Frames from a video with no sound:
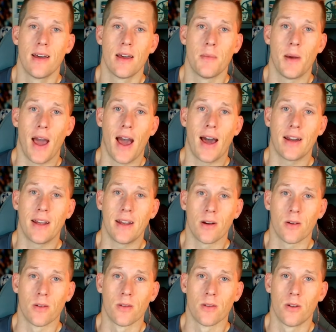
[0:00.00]
am out of here.
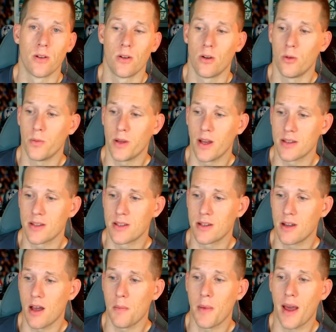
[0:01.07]
Hope you guys
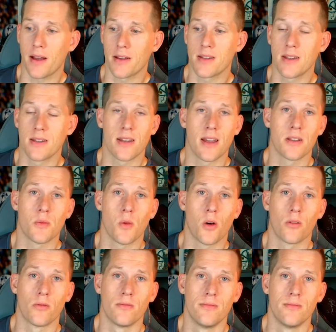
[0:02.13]
come back. See us again tomorrow.